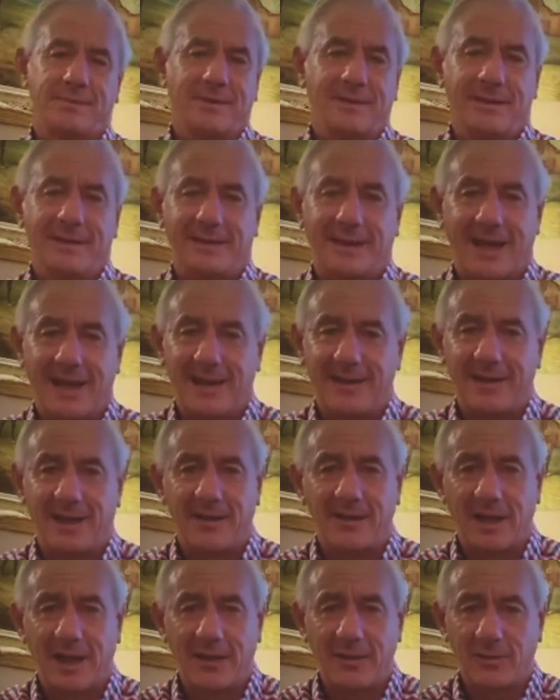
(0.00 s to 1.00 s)
Again,
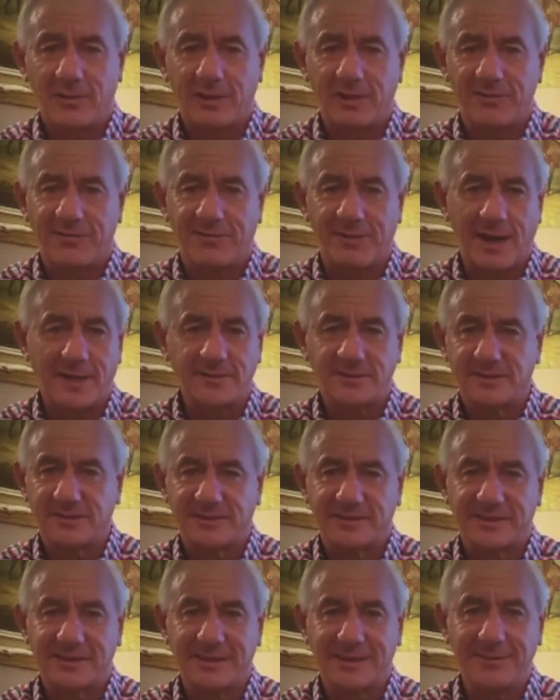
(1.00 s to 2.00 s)
I look at France's
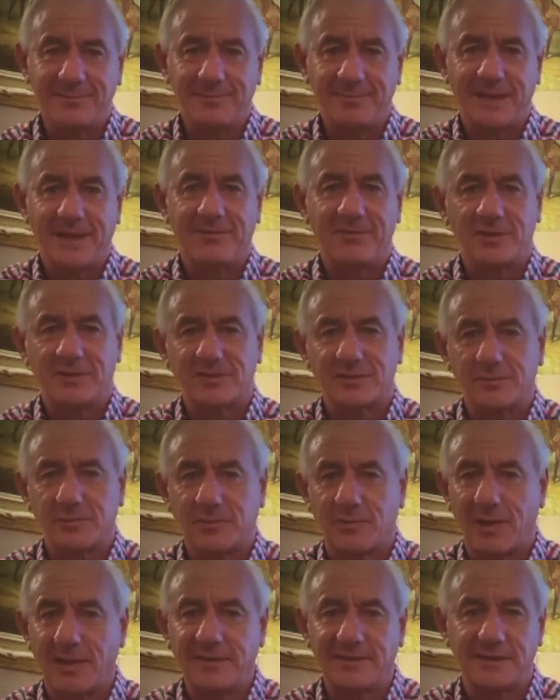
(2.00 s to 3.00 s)
team. They've got some
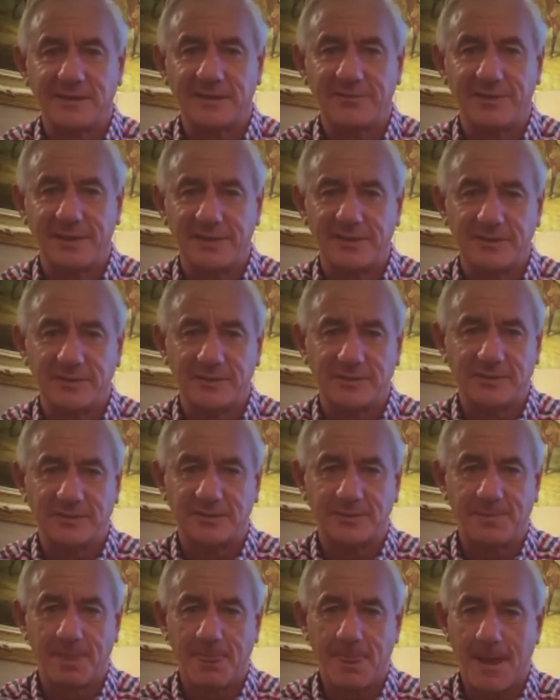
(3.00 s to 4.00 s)
great individuals.
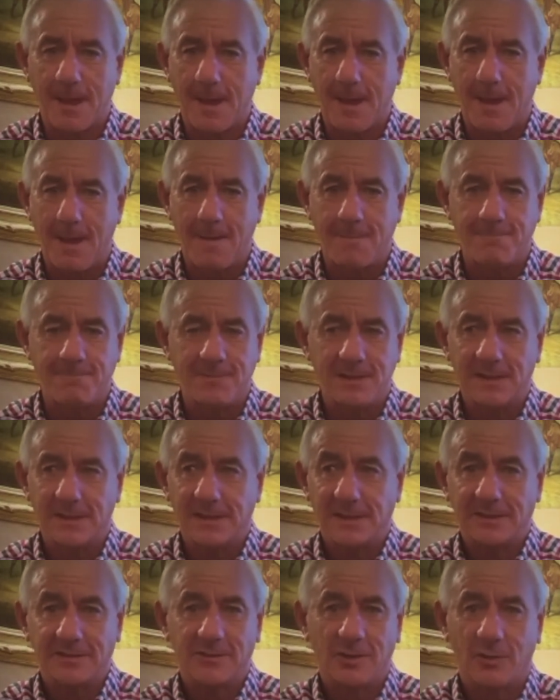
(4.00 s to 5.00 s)

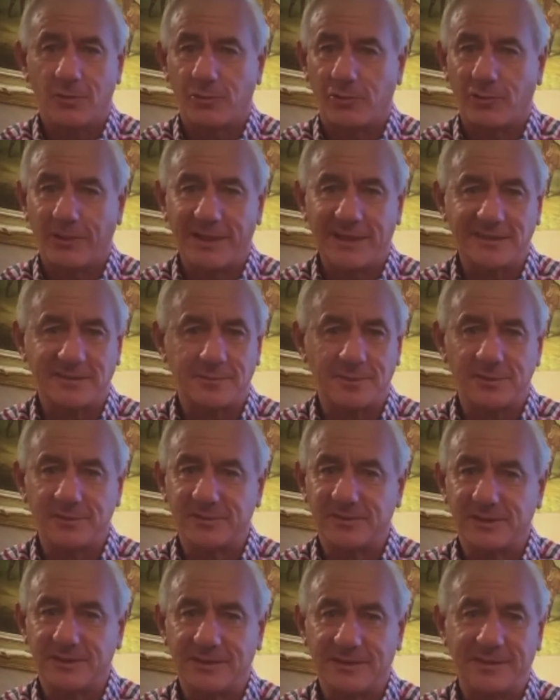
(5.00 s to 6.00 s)
Griezmann,
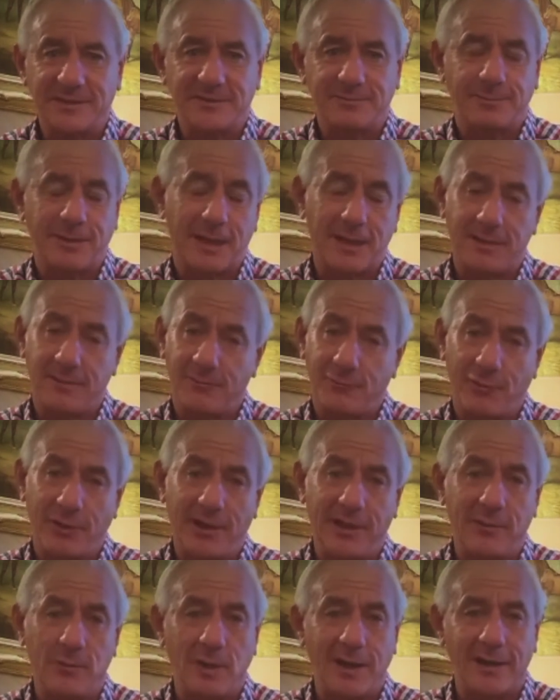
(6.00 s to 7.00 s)
he's playing really
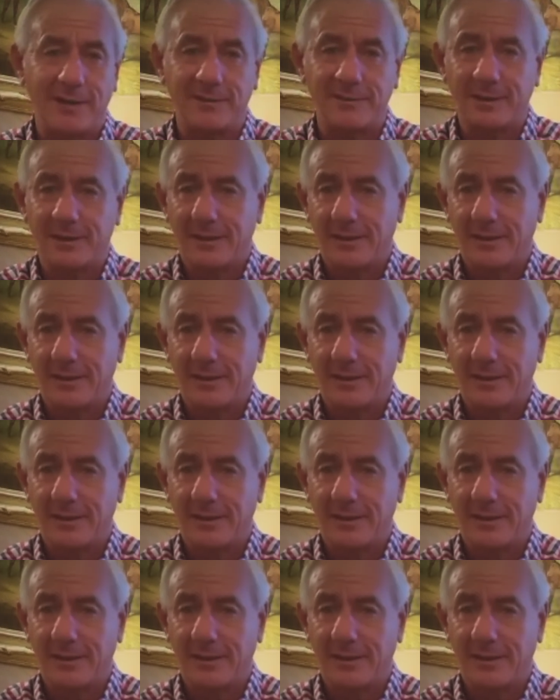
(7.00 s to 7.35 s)
well.